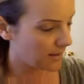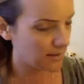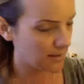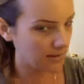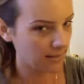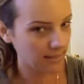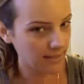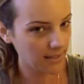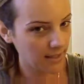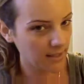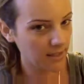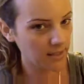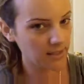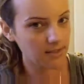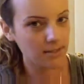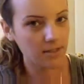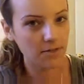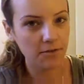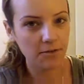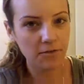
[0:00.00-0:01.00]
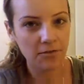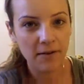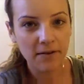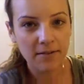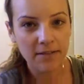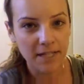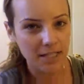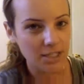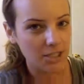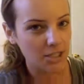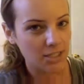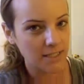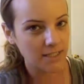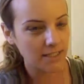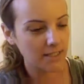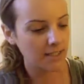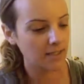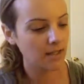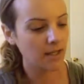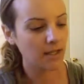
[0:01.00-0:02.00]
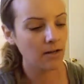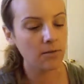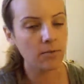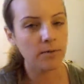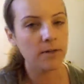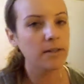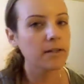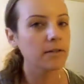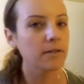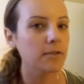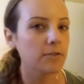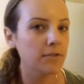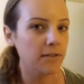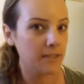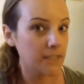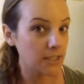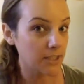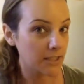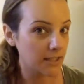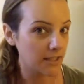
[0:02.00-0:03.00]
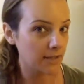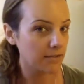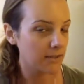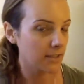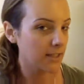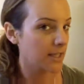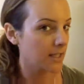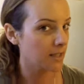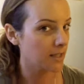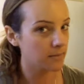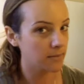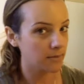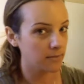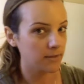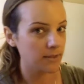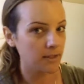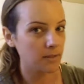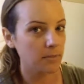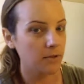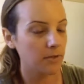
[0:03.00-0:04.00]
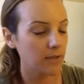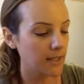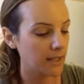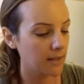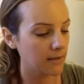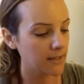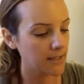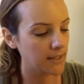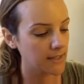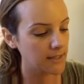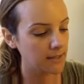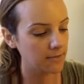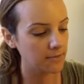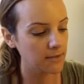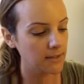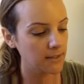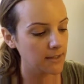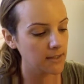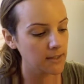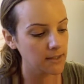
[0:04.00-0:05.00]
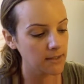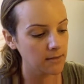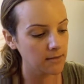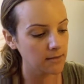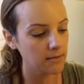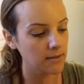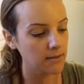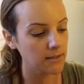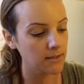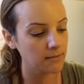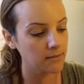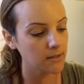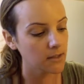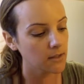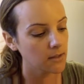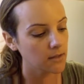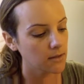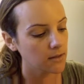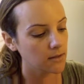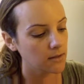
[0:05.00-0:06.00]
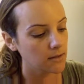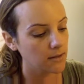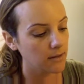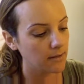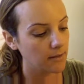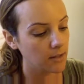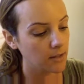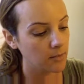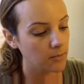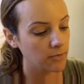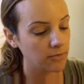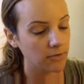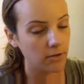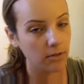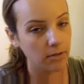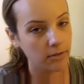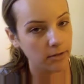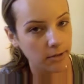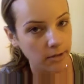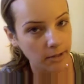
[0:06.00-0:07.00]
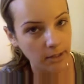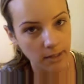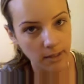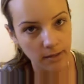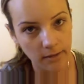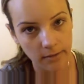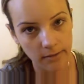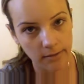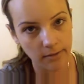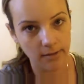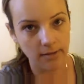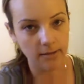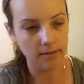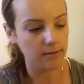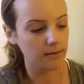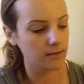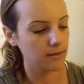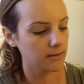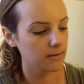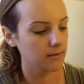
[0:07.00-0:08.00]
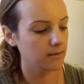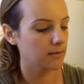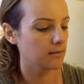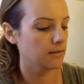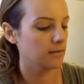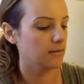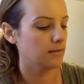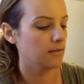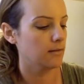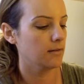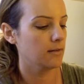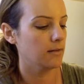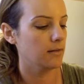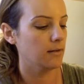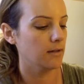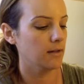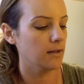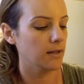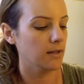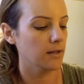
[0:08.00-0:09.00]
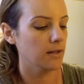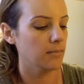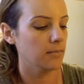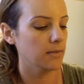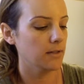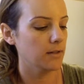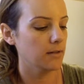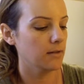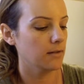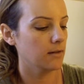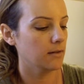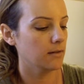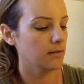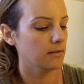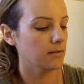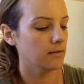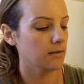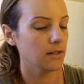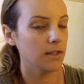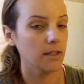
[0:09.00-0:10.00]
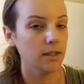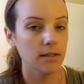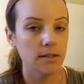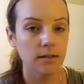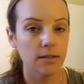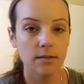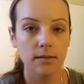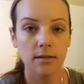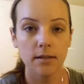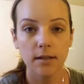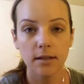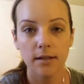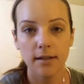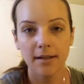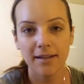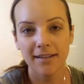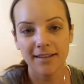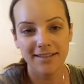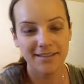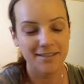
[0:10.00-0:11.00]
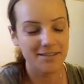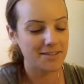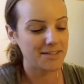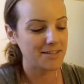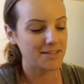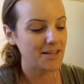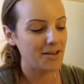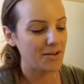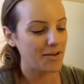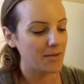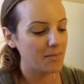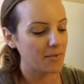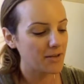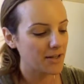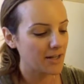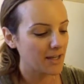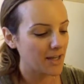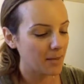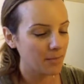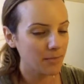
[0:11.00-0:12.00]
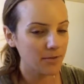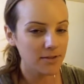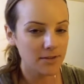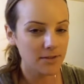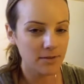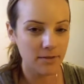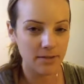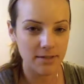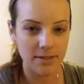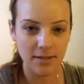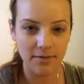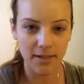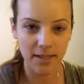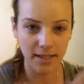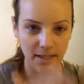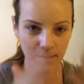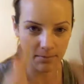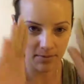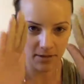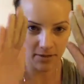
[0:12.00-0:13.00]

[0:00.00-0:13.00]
Then I start with foundation, and I don't wear liquid foundation every day, but when I'm going out I definitely do, and now that I'm over 30, you know, I gotta keep it looking good. So I put a couple squirts of it in my